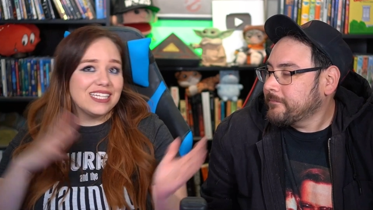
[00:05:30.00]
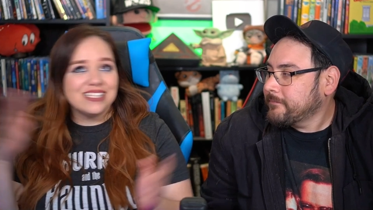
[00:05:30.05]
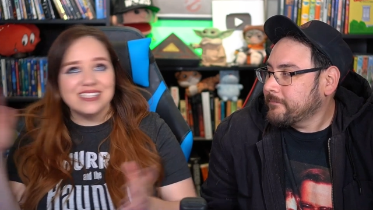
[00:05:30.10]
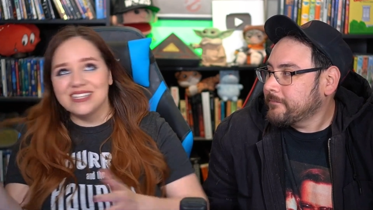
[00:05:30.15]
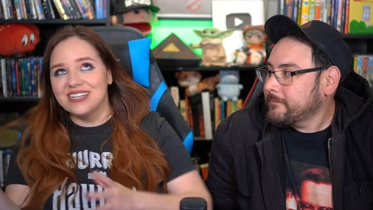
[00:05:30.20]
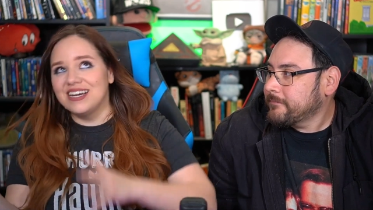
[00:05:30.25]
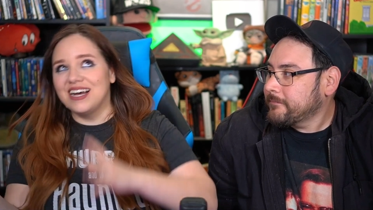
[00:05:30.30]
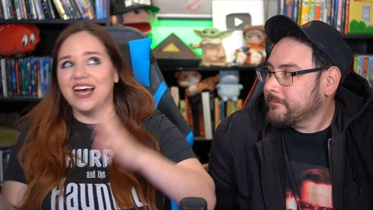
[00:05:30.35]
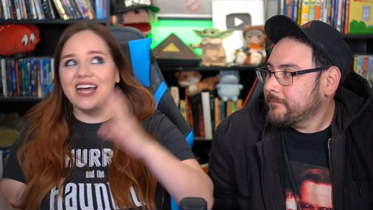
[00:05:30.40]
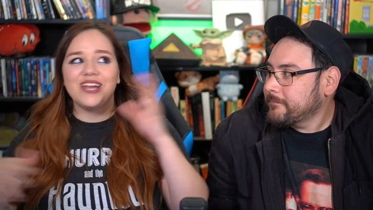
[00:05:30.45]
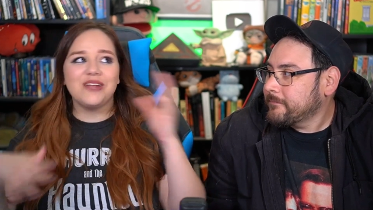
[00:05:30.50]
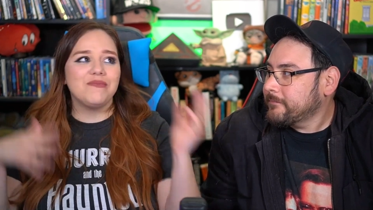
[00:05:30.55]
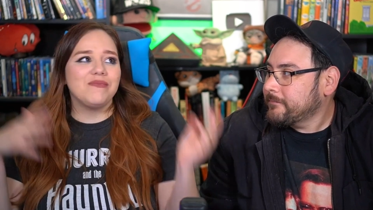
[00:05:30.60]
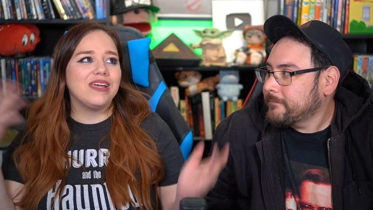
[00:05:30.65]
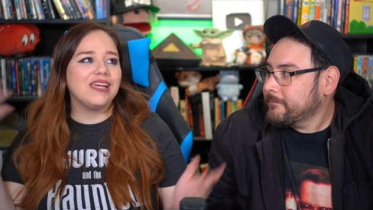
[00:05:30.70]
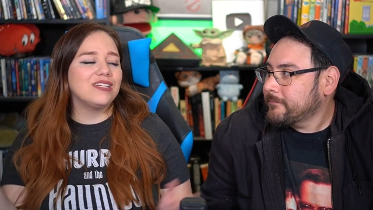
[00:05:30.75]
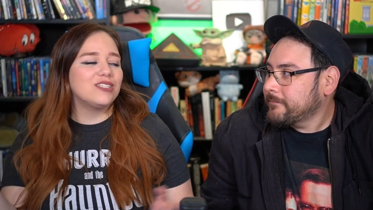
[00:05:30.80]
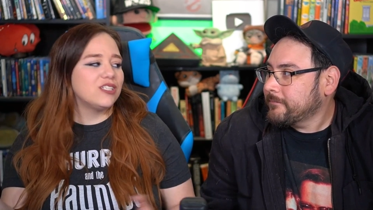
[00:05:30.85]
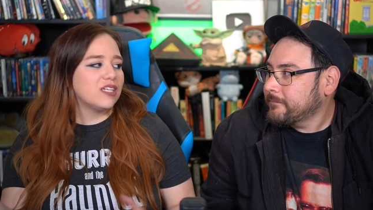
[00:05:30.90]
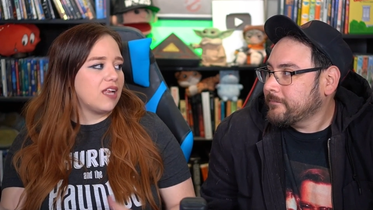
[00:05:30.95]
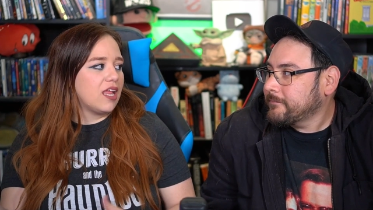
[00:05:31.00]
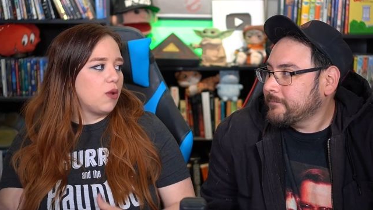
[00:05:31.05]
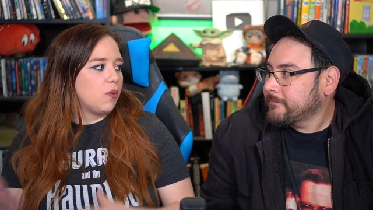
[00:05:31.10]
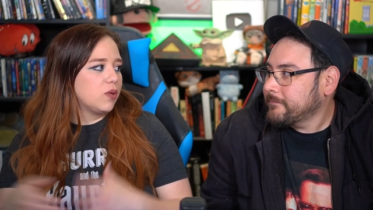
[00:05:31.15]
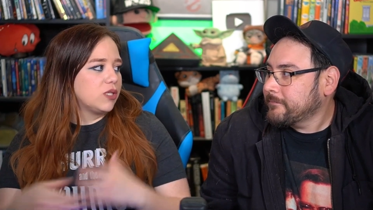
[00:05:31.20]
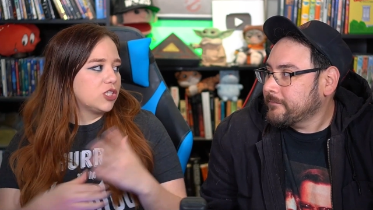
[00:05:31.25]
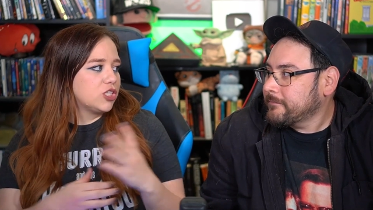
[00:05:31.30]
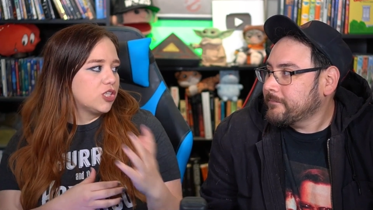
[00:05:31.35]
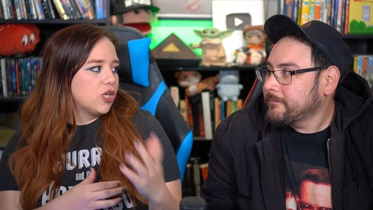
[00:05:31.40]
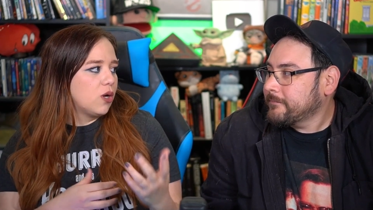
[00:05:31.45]
Speaker 1: did the haunted mansion it
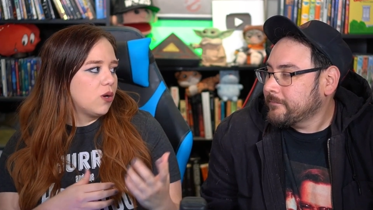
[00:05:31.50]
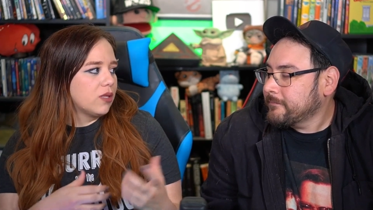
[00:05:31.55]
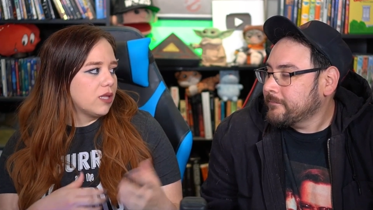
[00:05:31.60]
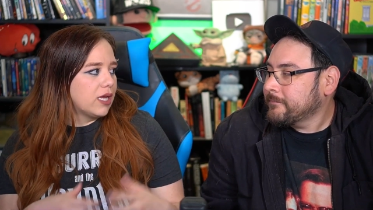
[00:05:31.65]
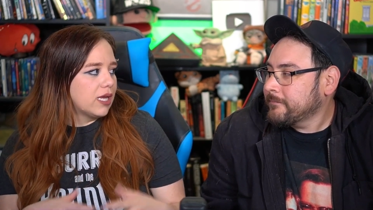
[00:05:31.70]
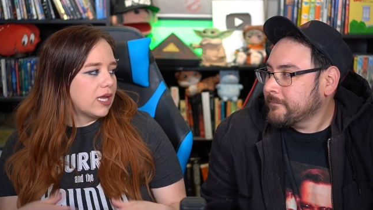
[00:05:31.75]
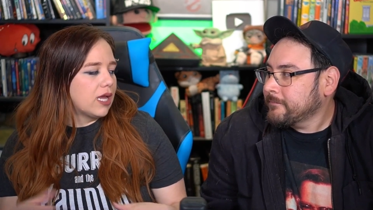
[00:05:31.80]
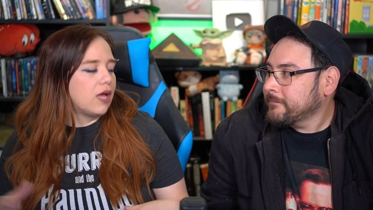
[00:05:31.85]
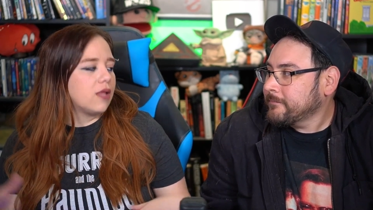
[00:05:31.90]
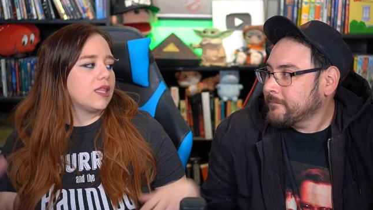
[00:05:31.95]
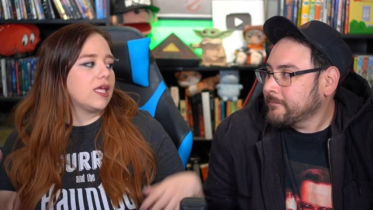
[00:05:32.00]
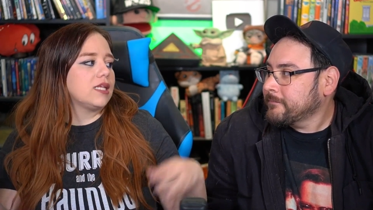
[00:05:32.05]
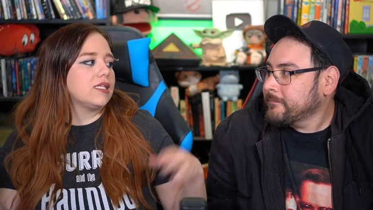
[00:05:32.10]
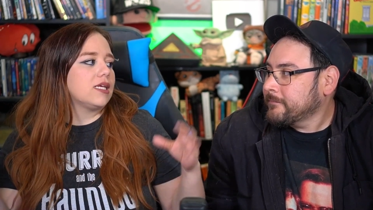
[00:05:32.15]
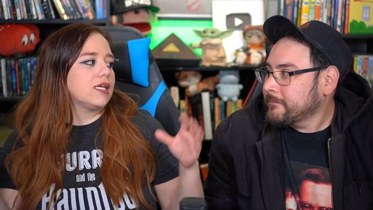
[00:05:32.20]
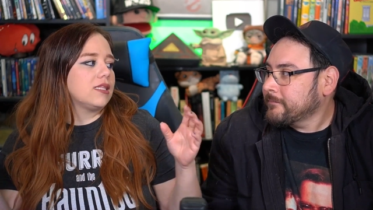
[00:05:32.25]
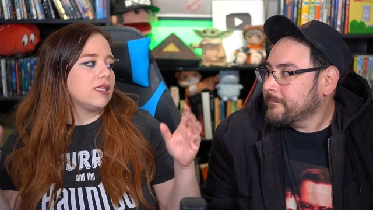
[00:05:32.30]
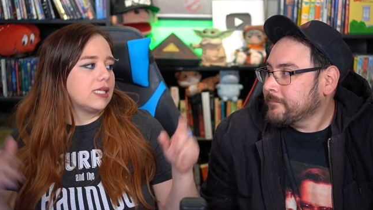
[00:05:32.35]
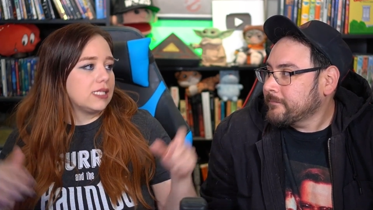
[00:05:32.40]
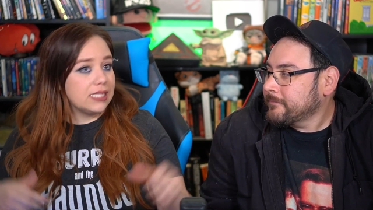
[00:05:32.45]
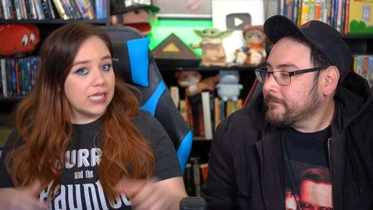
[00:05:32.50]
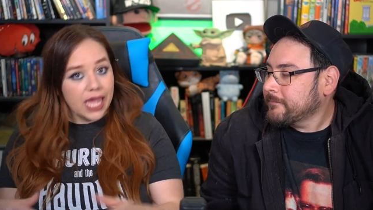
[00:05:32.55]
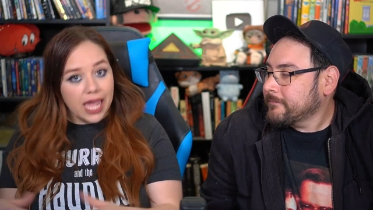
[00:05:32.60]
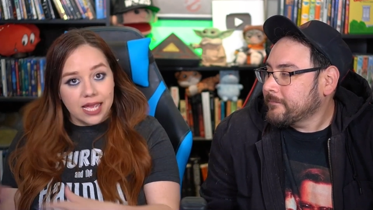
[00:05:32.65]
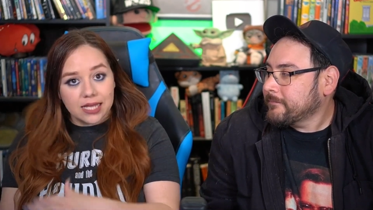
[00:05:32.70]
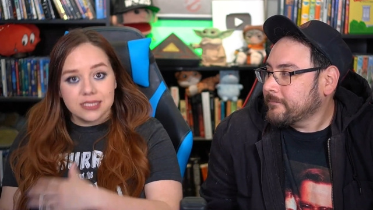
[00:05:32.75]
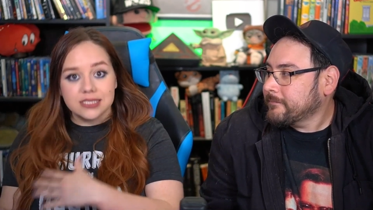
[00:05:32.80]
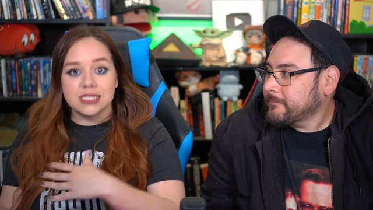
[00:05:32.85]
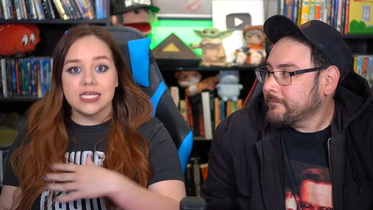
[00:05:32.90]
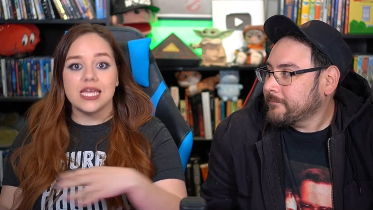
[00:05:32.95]
would show like how they did the
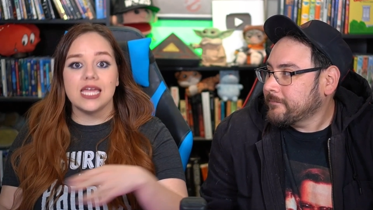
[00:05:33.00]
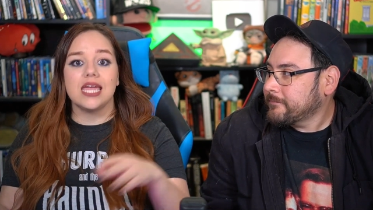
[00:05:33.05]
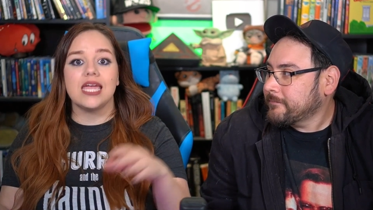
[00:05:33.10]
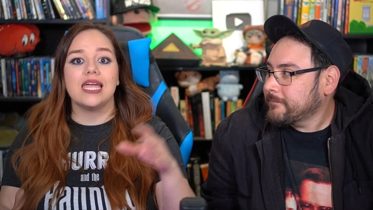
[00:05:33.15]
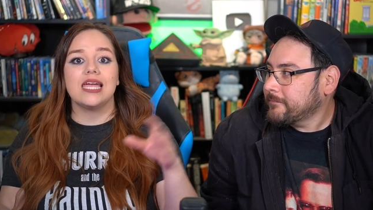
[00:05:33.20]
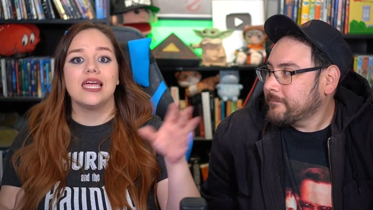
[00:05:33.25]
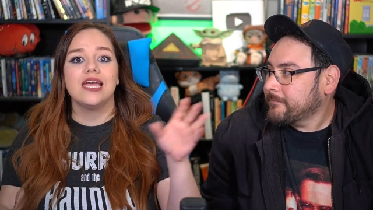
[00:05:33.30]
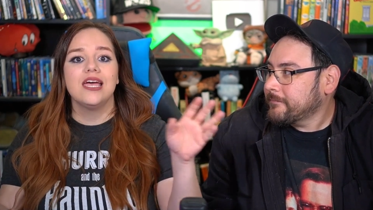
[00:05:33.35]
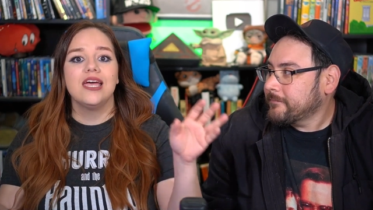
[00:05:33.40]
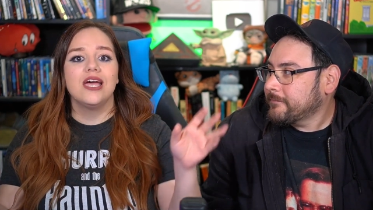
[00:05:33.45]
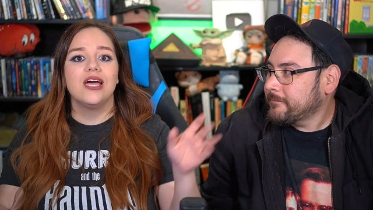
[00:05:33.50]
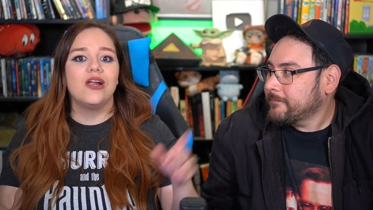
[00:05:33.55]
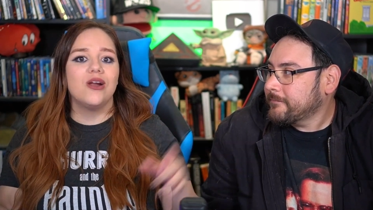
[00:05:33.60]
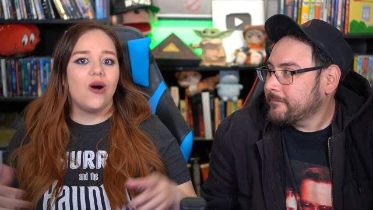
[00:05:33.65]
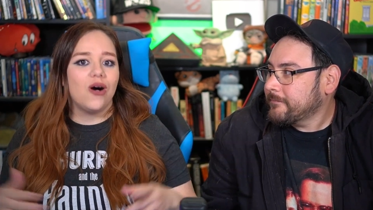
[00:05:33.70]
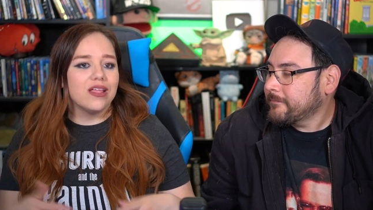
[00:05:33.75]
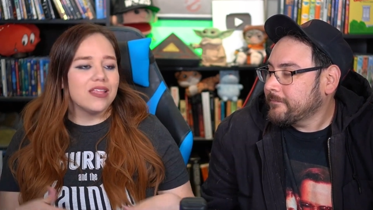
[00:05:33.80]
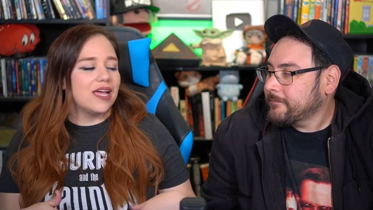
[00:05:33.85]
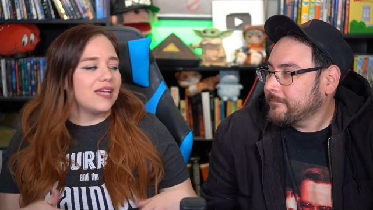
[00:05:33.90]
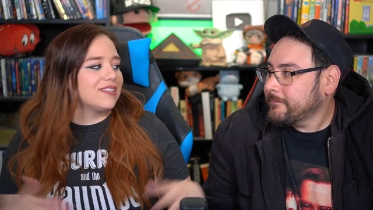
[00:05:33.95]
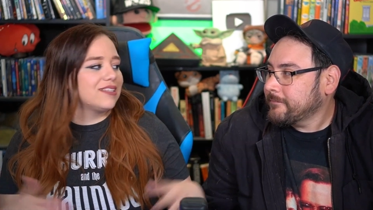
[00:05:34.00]
dancing and all